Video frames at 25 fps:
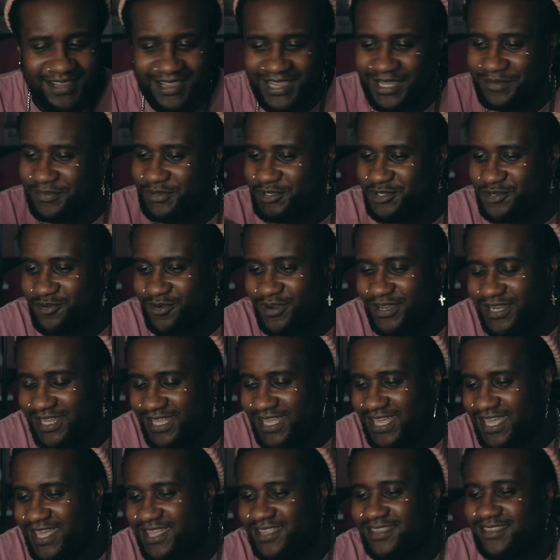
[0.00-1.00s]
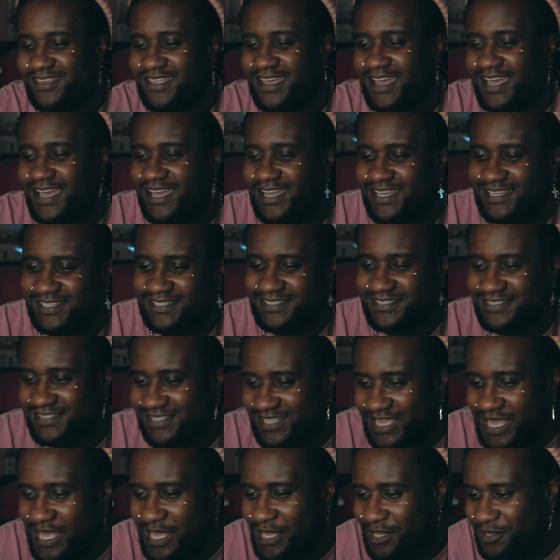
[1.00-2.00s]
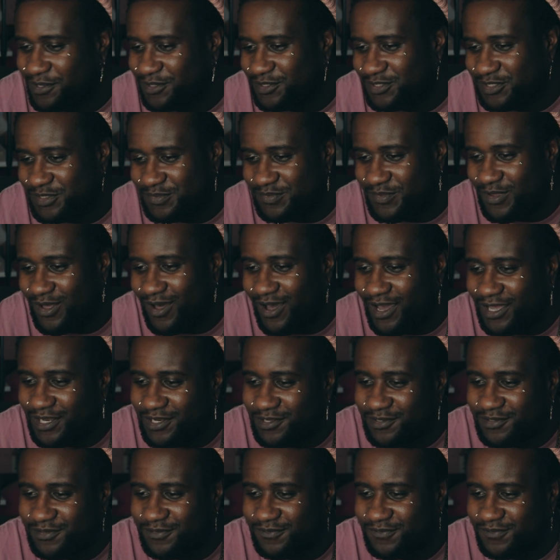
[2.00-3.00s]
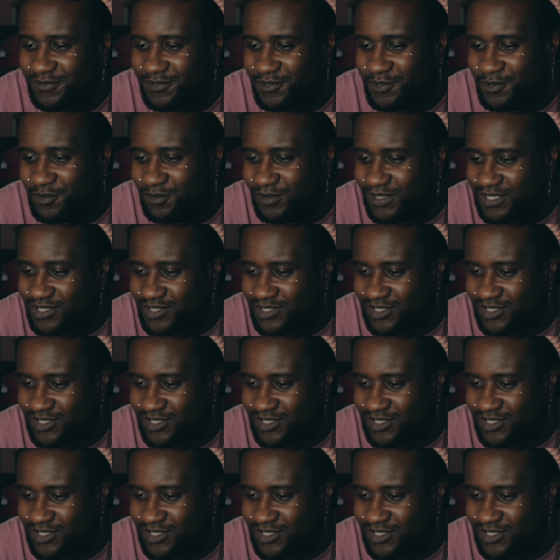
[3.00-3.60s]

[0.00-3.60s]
Let me try it again. And yeah, got some kind of coolish